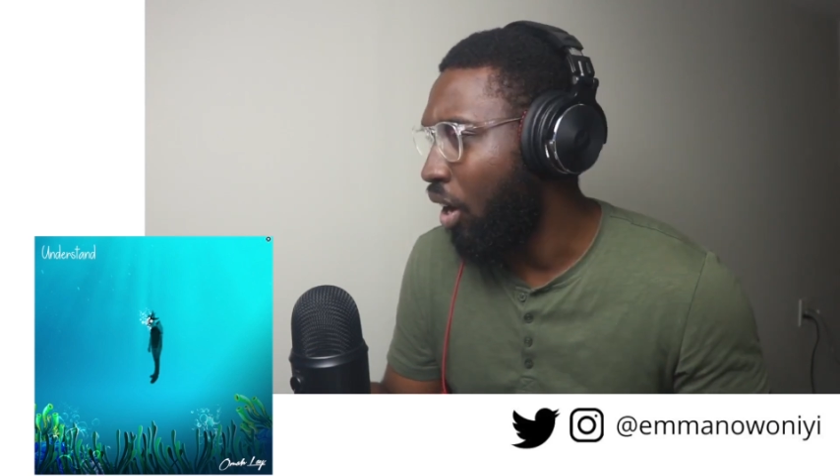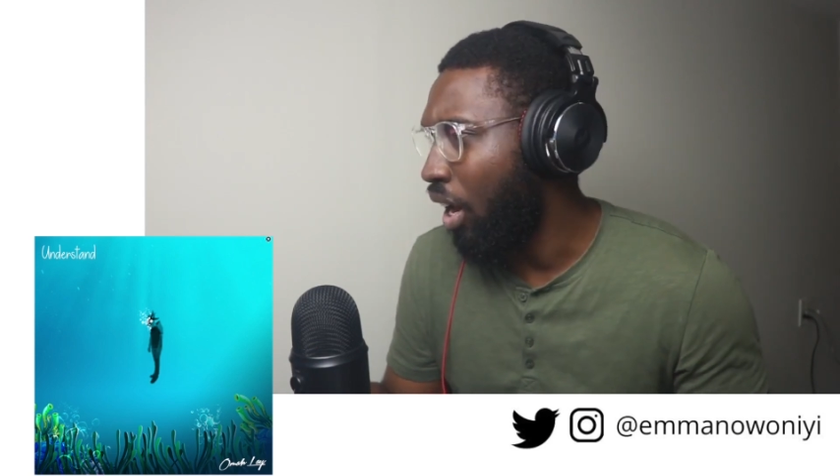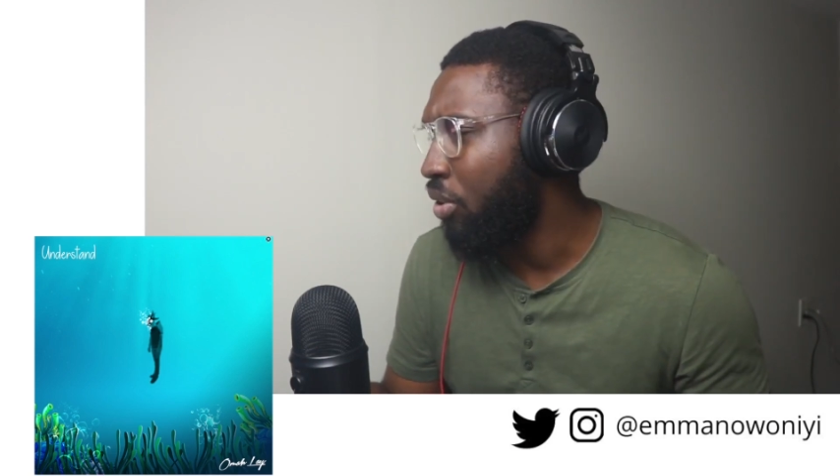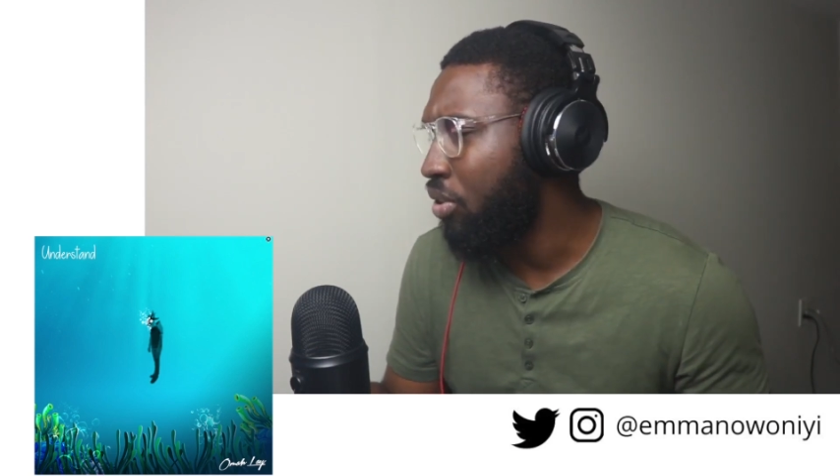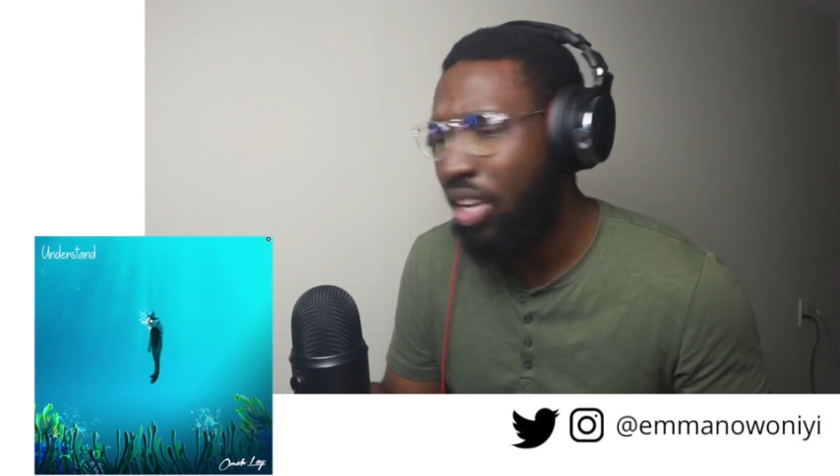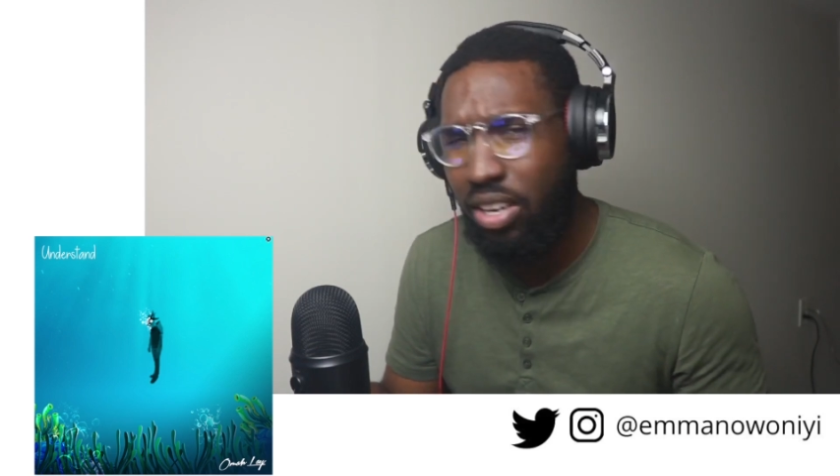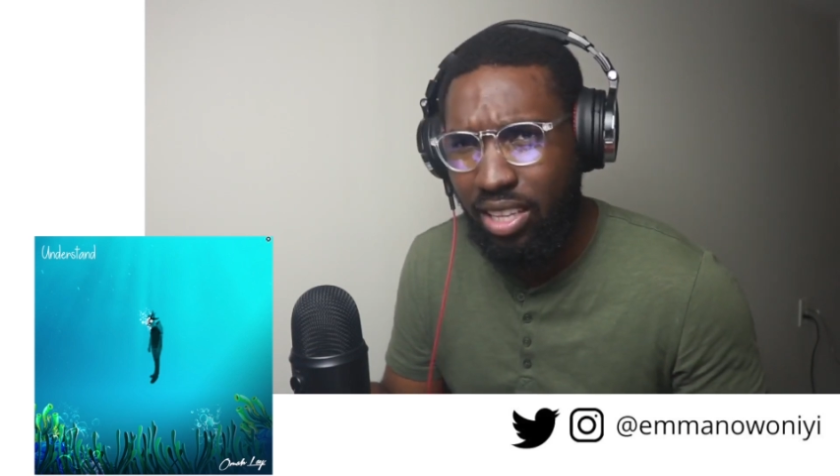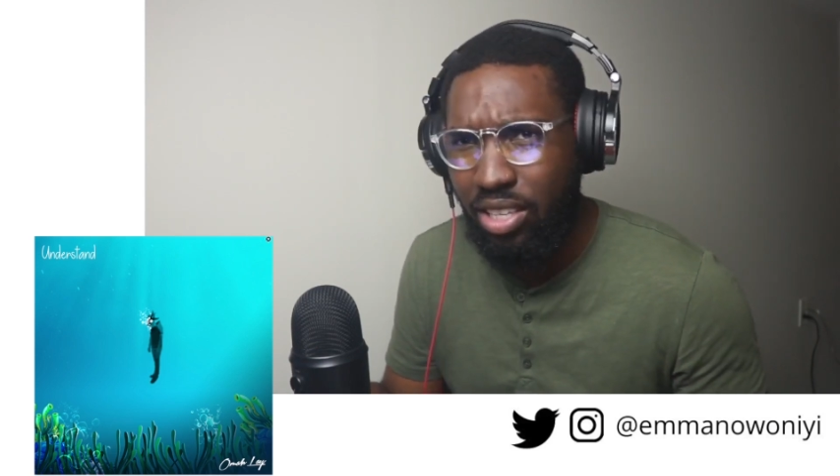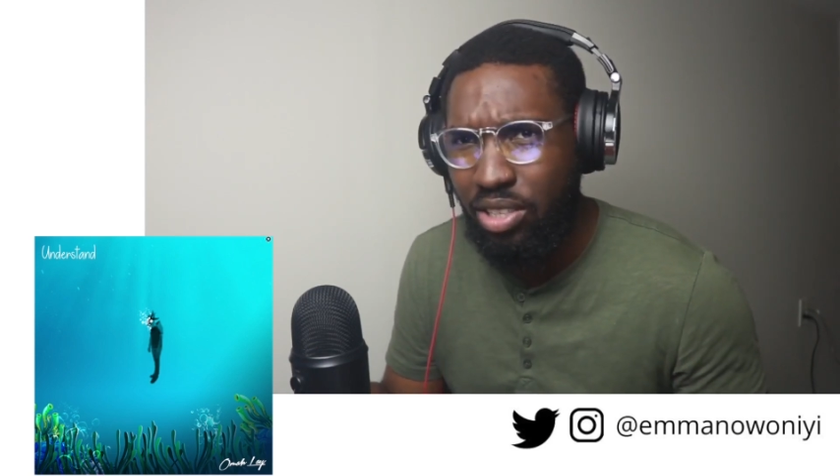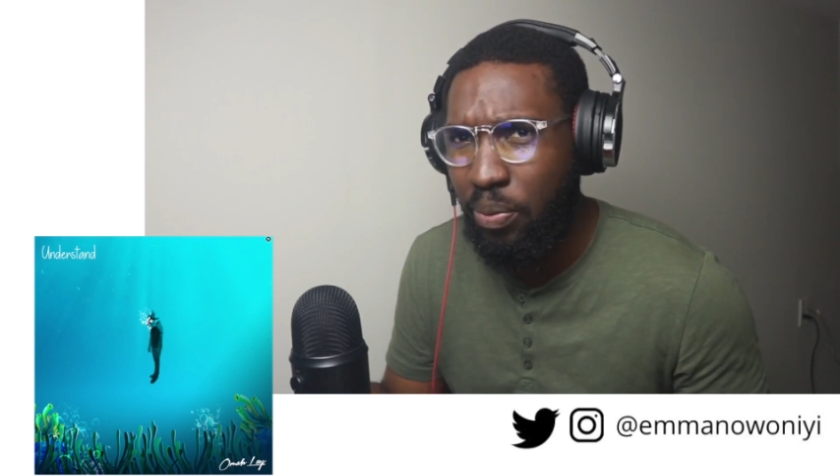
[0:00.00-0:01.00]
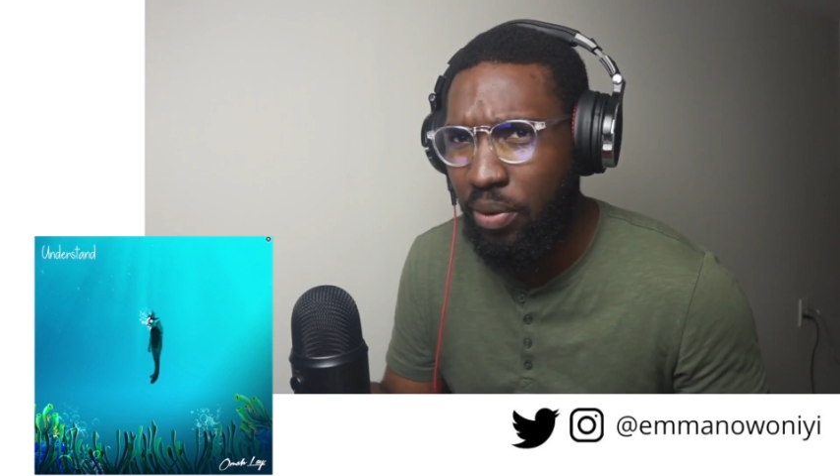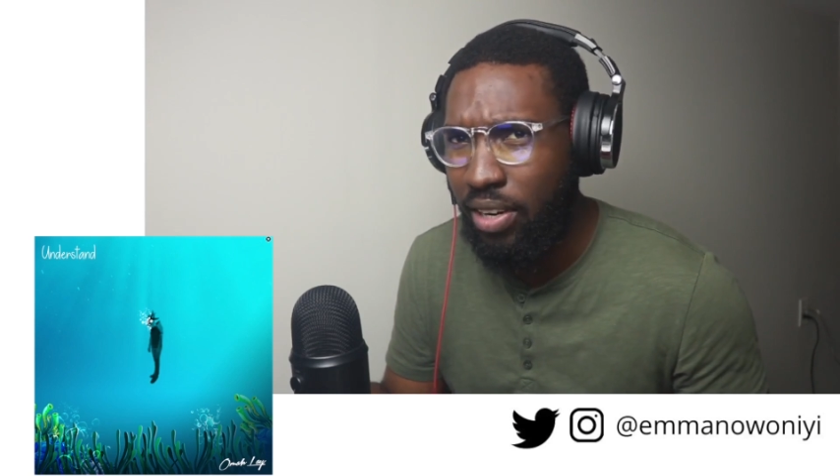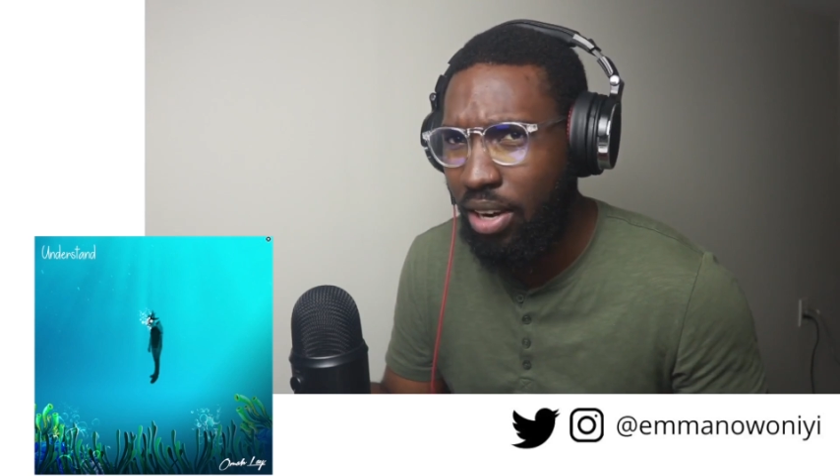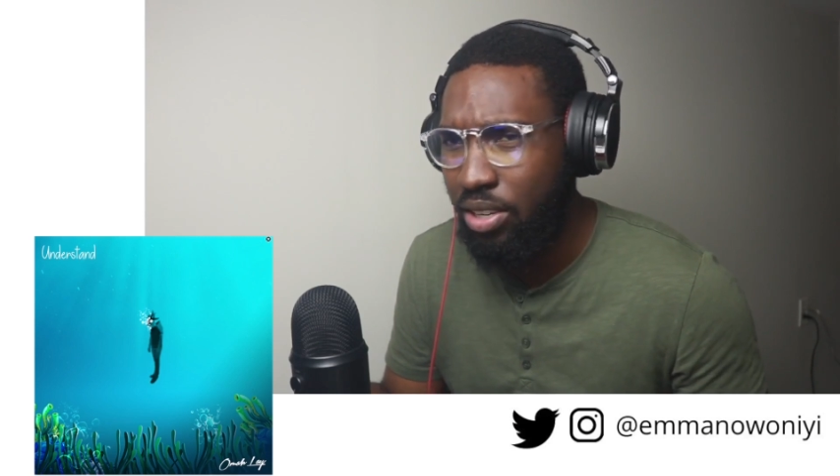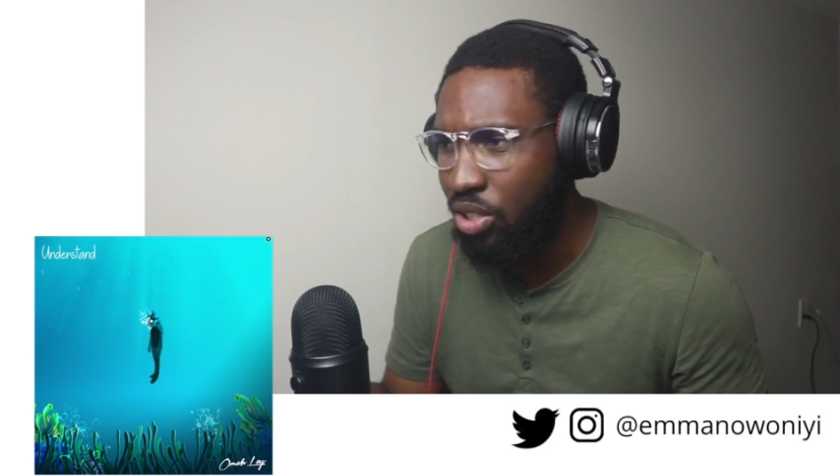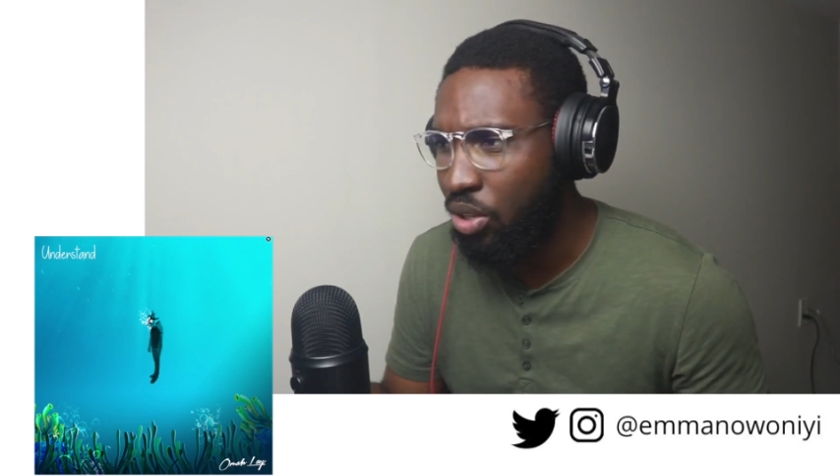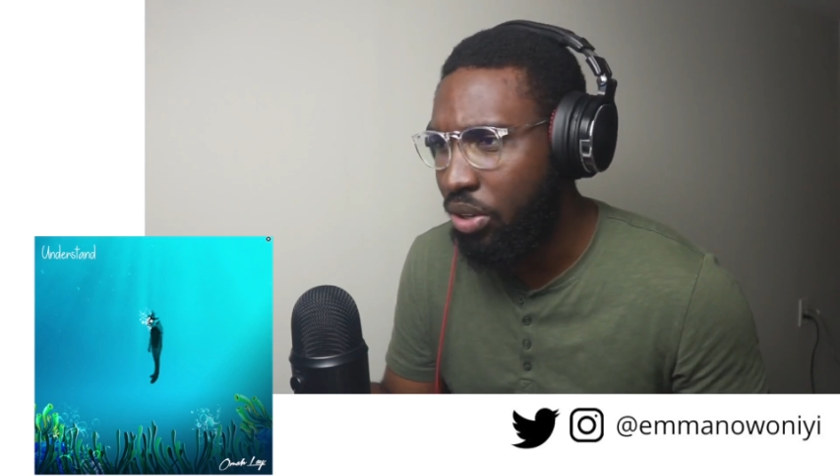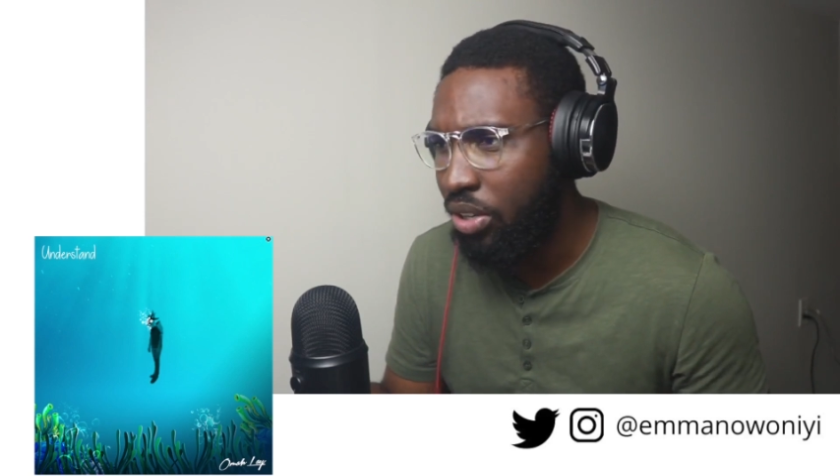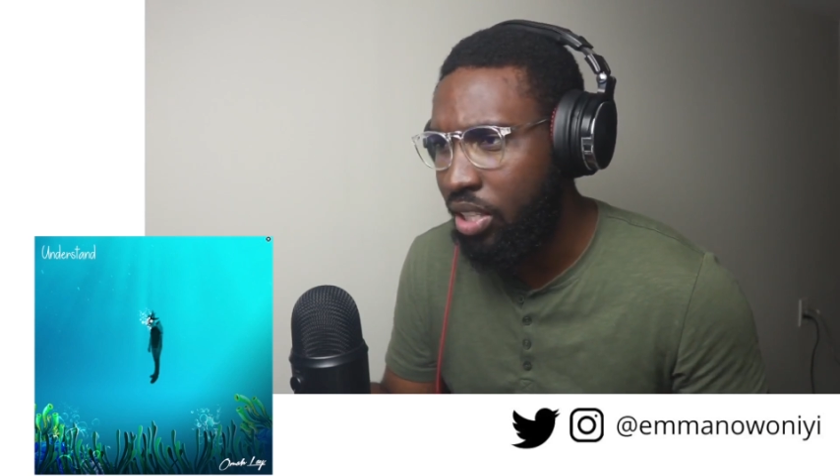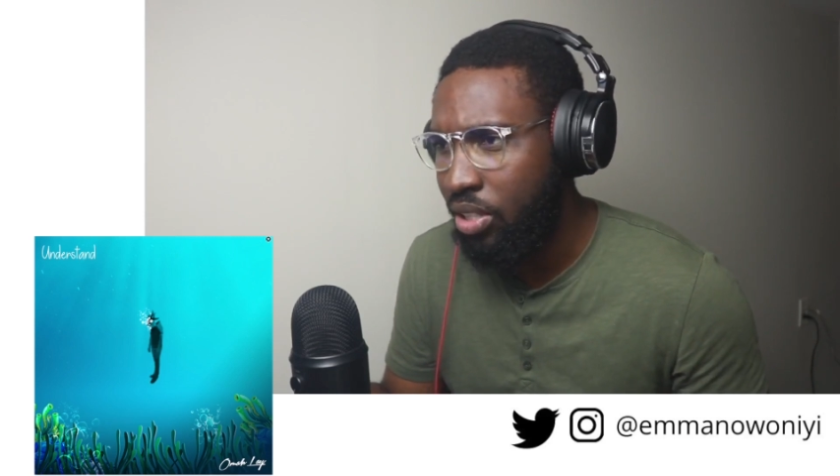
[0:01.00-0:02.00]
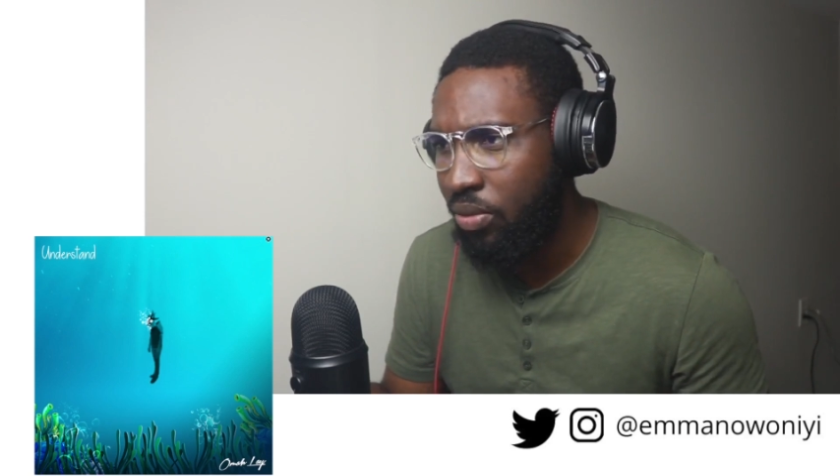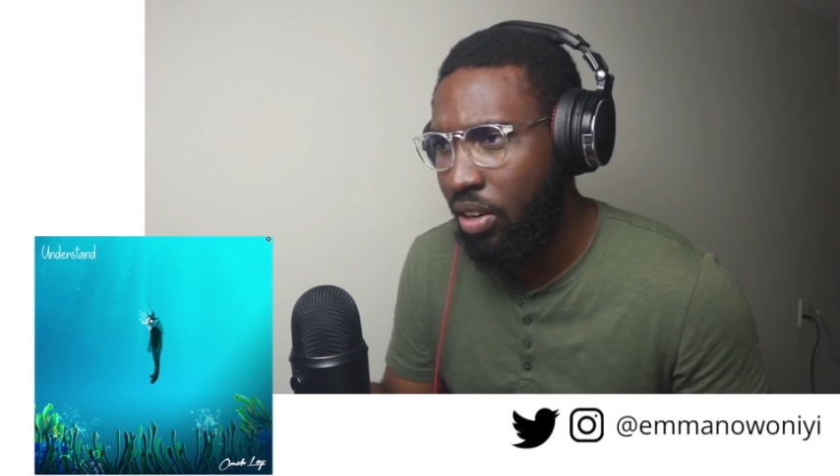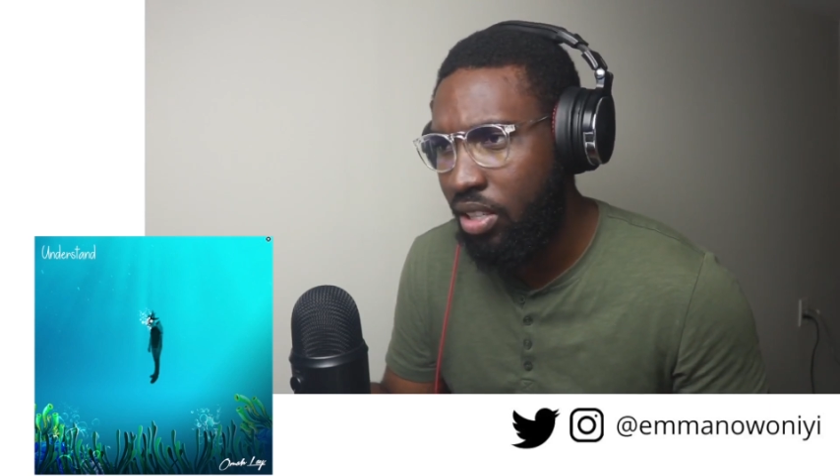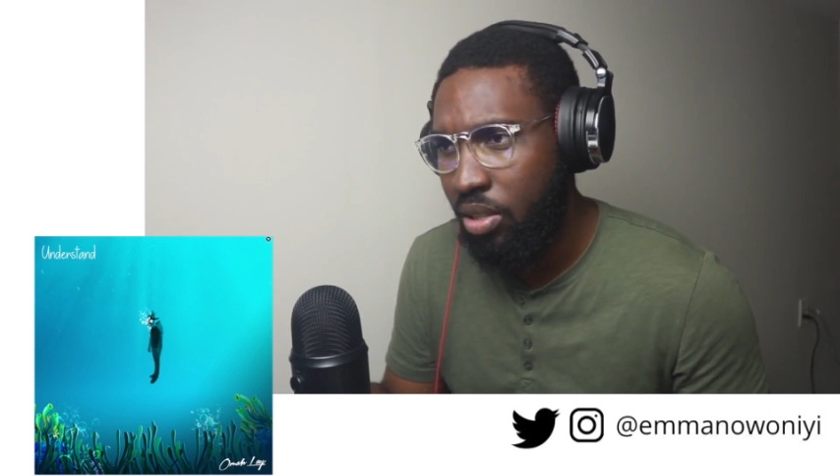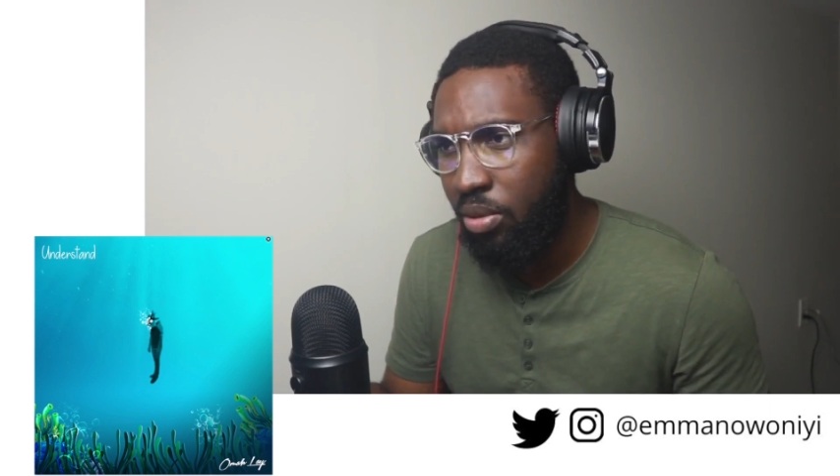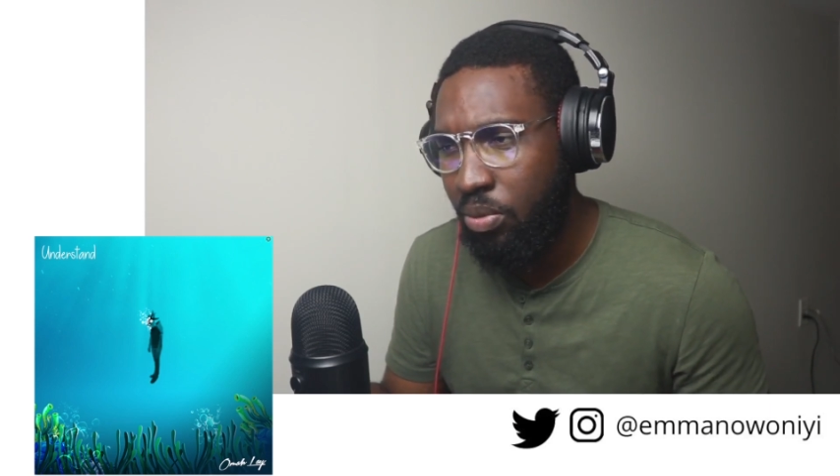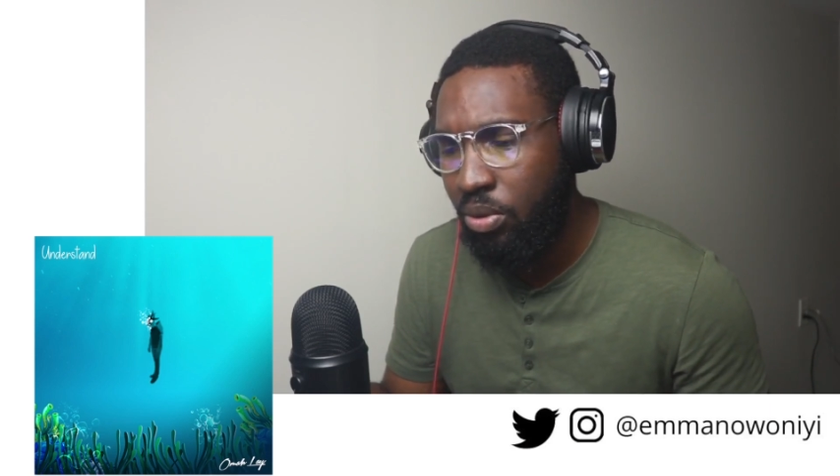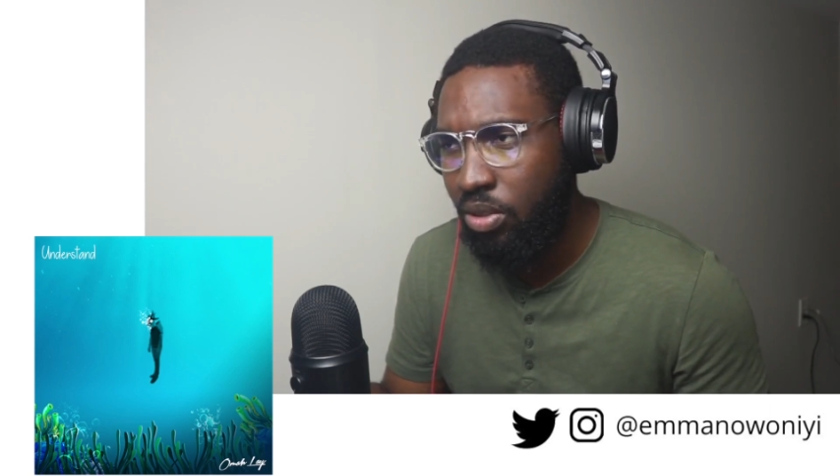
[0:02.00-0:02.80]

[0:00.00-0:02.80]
And also another thing to point out is the hook is very simple.